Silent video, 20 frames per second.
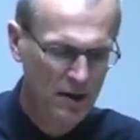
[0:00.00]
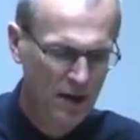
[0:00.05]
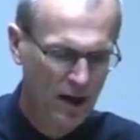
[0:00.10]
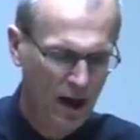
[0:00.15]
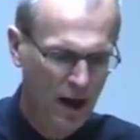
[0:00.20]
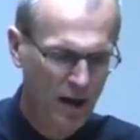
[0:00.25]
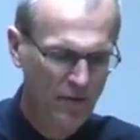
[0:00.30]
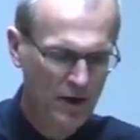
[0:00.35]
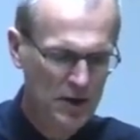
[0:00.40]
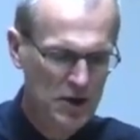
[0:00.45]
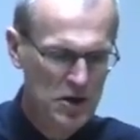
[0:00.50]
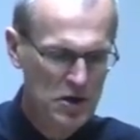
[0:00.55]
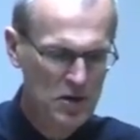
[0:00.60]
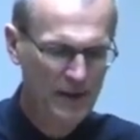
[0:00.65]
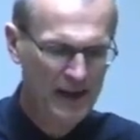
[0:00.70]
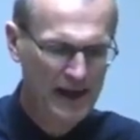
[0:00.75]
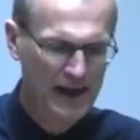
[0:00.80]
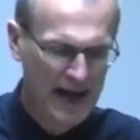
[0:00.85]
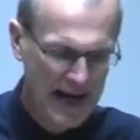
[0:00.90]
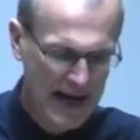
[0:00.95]
of a
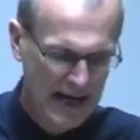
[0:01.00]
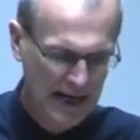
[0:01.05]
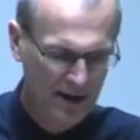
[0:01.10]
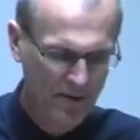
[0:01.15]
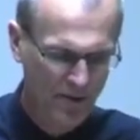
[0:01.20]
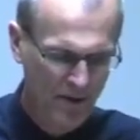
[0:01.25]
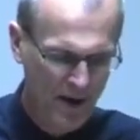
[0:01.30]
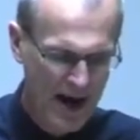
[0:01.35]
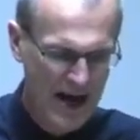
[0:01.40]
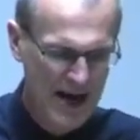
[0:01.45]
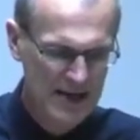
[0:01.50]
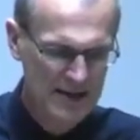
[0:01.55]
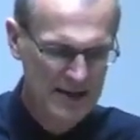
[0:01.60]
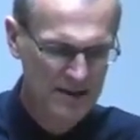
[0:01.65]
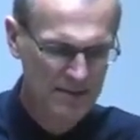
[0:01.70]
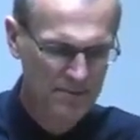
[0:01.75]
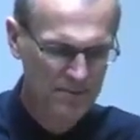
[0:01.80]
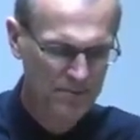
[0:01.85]
human hand, right?